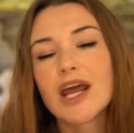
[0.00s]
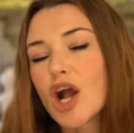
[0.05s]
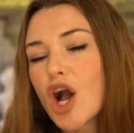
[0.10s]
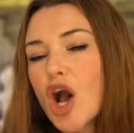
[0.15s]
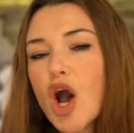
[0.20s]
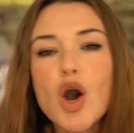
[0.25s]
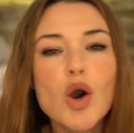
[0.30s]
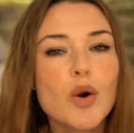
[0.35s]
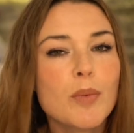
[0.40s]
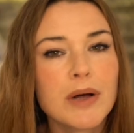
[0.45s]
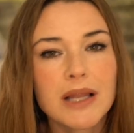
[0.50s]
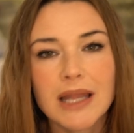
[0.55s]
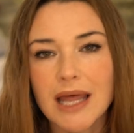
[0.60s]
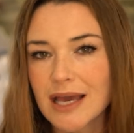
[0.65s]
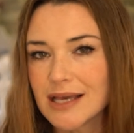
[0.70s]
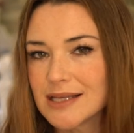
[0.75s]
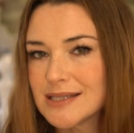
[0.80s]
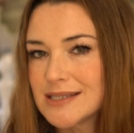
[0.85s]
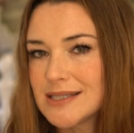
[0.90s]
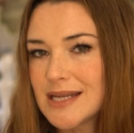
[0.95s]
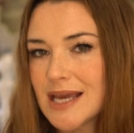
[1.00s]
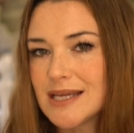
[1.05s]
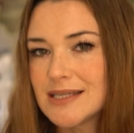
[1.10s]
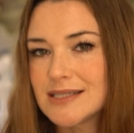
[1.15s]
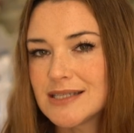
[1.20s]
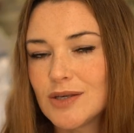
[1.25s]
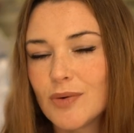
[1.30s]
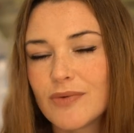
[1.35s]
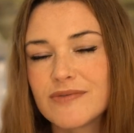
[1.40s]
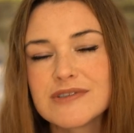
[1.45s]
in a coma-like
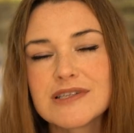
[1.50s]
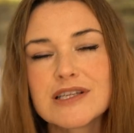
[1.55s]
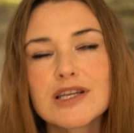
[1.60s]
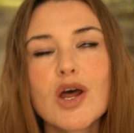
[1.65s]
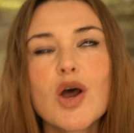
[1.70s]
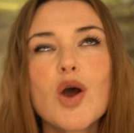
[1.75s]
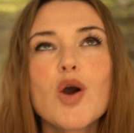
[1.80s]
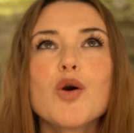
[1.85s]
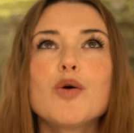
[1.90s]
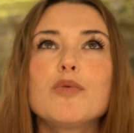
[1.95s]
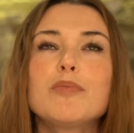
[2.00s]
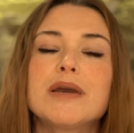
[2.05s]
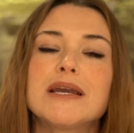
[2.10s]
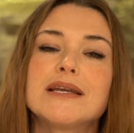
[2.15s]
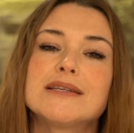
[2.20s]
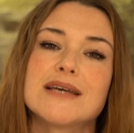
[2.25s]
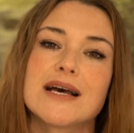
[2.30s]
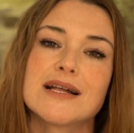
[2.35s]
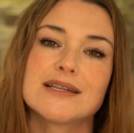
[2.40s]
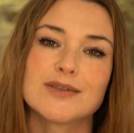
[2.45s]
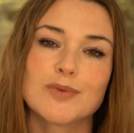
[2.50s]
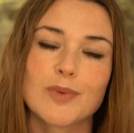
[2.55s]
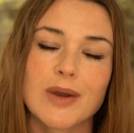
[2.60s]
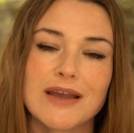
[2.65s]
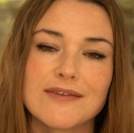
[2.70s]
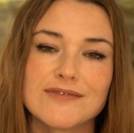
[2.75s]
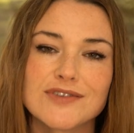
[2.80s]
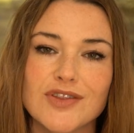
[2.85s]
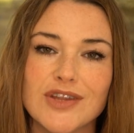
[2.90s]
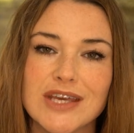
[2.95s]
state. You have slow, big delta
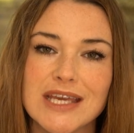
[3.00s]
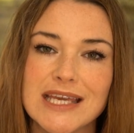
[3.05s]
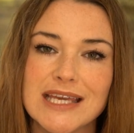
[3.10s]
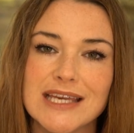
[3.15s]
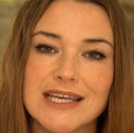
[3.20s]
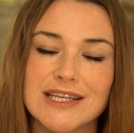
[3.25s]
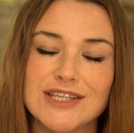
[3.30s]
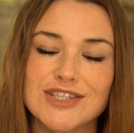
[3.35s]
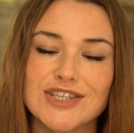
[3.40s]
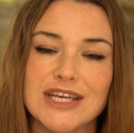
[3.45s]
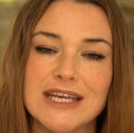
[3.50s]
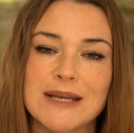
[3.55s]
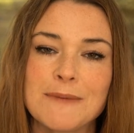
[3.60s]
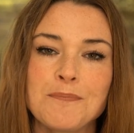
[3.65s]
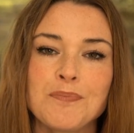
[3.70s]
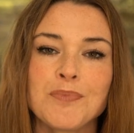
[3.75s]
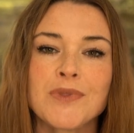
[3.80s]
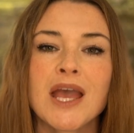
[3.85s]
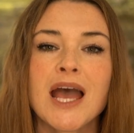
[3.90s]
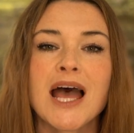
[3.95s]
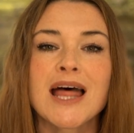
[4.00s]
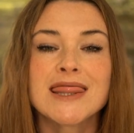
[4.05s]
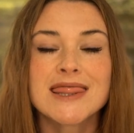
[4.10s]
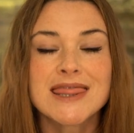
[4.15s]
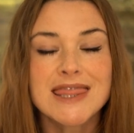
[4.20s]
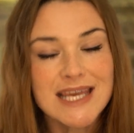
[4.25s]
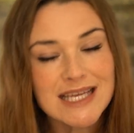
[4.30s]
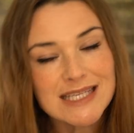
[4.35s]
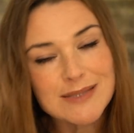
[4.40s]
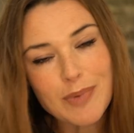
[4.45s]
waves on the EEG,
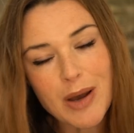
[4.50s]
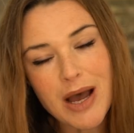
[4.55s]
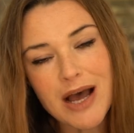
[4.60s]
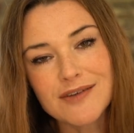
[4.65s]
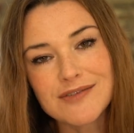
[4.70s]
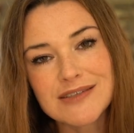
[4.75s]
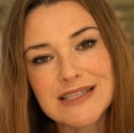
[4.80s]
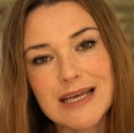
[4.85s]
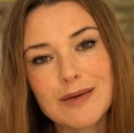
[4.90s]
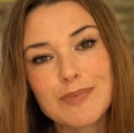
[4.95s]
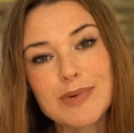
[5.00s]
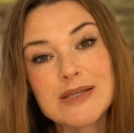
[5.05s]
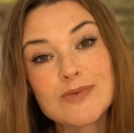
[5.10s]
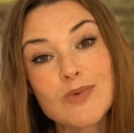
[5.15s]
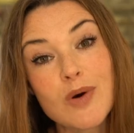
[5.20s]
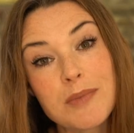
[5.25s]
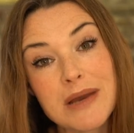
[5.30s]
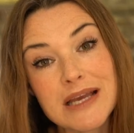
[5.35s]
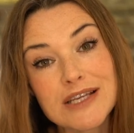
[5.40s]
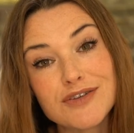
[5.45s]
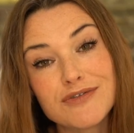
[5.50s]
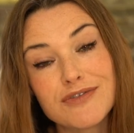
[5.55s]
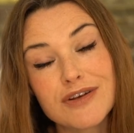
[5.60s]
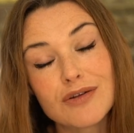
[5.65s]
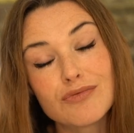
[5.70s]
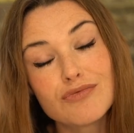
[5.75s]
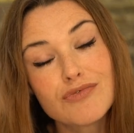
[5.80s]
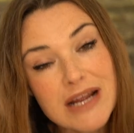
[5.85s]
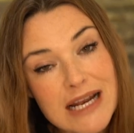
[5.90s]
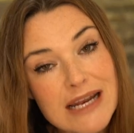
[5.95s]
and this part of sleep is what makes you
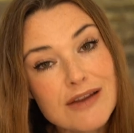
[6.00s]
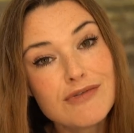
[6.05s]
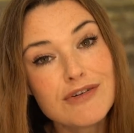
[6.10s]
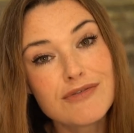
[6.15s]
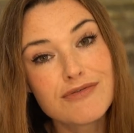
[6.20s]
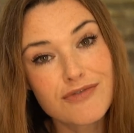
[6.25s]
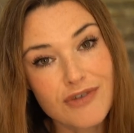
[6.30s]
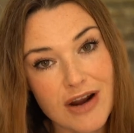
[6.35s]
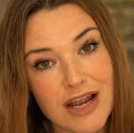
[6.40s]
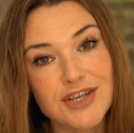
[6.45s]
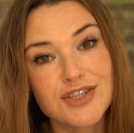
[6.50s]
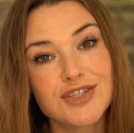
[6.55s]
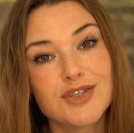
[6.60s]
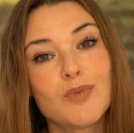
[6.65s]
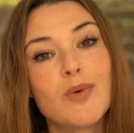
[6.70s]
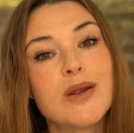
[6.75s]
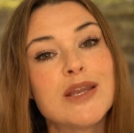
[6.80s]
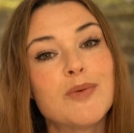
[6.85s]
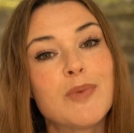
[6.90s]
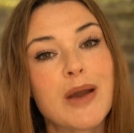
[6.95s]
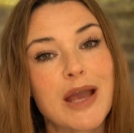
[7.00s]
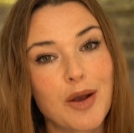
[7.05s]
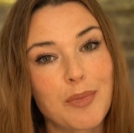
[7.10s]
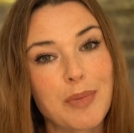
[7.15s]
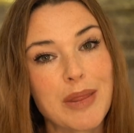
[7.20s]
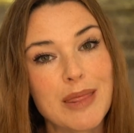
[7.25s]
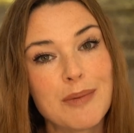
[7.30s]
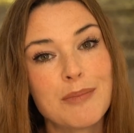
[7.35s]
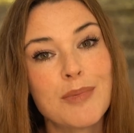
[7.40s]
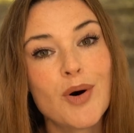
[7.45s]
feel really refreshed when you wake
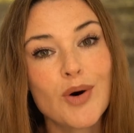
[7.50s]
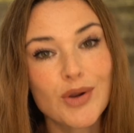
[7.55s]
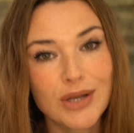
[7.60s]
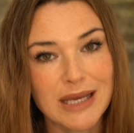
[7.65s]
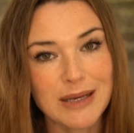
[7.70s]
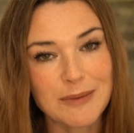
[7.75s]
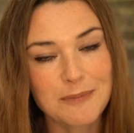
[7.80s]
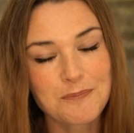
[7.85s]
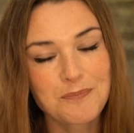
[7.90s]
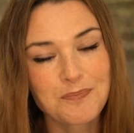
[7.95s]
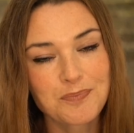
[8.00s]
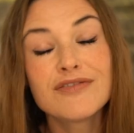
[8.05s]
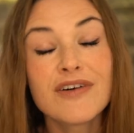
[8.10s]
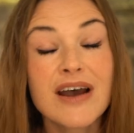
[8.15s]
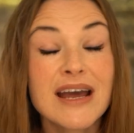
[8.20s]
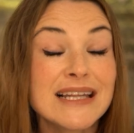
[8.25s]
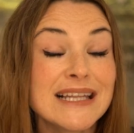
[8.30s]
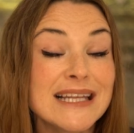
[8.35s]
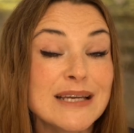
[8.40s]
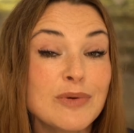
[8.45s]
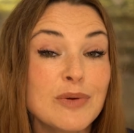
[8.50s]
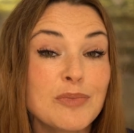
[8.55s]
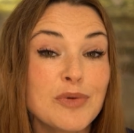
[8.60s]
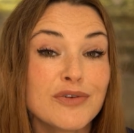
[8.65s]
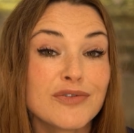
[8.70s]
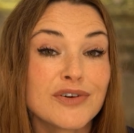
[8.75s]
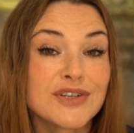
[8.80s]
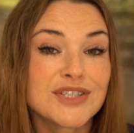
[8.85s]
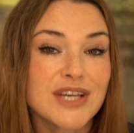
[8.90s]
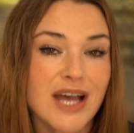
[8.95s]
up in the morning. Finally, we
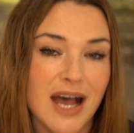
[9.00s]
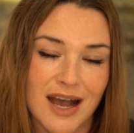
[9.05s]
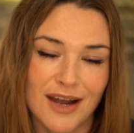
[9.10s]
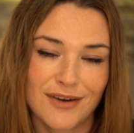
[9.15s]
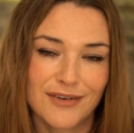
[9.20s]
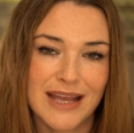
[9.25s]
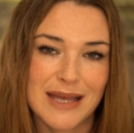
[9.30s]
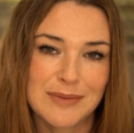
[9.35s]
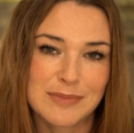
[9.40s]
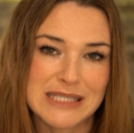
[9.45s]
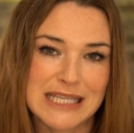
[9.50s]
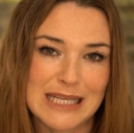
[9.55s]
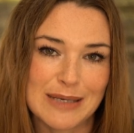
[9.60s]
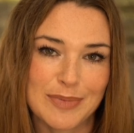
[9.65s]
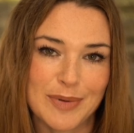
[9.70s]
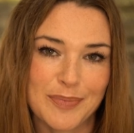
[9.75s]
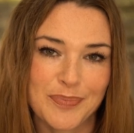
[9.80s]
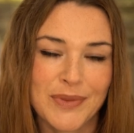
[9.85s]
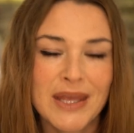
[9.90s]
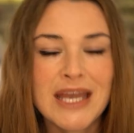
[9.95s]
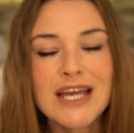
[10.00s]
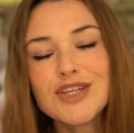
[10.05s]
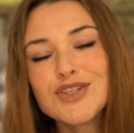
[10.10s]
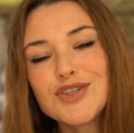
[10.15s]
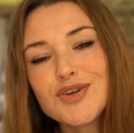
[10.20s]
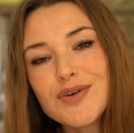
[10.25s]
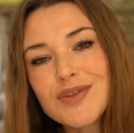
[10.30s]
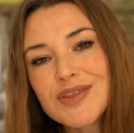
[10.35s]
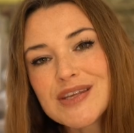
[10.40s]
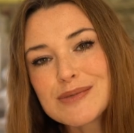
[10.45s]
move on to REM sleep.
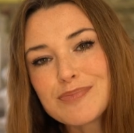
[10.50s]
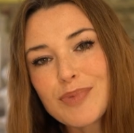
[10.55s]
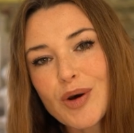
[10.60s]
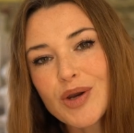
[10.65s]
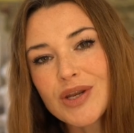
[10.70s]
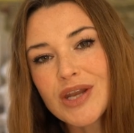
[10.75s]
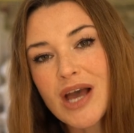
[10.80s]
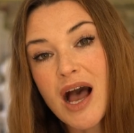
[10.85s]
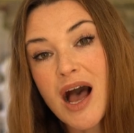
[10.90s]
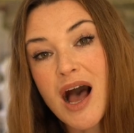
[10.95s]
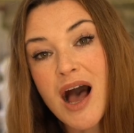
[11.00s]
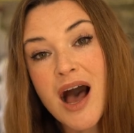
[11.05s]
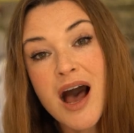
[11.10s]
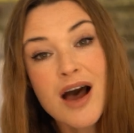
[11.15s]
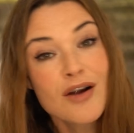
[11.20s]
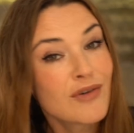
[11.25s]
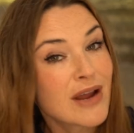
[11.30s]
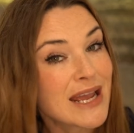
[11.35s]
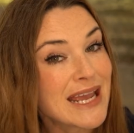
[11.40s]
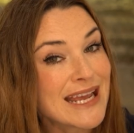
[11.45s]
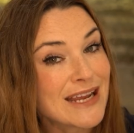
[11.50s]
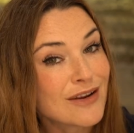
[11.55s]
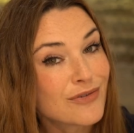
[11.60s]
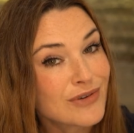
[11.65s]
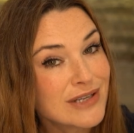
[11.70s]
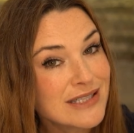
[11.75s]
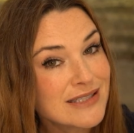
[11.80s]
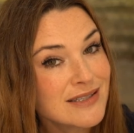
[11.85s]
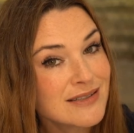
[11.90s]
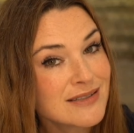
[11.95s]
During this point, our heart rate
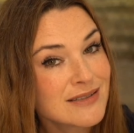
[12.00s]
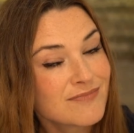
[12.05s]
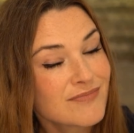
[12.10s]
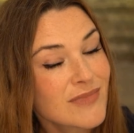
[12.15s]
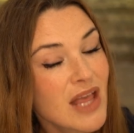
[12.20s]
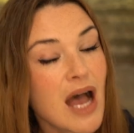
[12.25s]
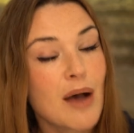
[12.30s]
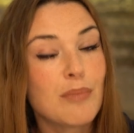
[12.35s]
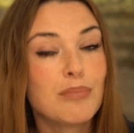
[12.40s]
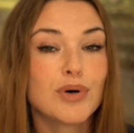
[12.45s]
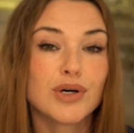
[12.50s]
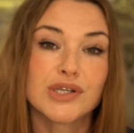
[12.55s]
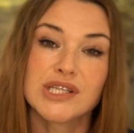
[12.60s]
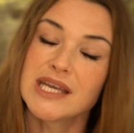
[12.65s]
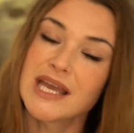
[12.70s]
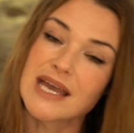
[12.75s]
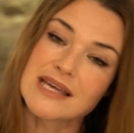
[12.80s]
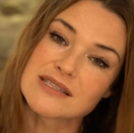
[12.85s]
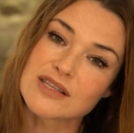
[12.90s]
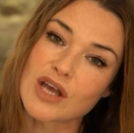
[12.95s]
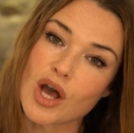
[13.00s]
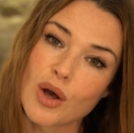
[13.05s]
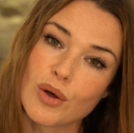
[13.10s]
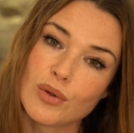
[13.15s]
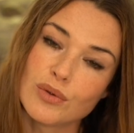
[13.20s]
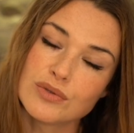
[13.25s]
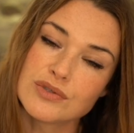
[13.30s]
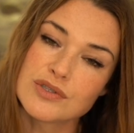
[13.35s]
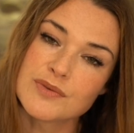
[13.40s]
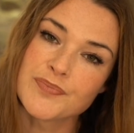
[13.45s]
increases, our body gets
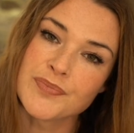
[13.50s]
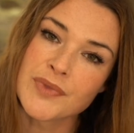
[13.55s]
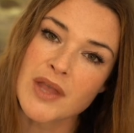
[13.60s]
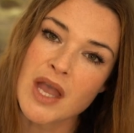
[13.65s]
cold,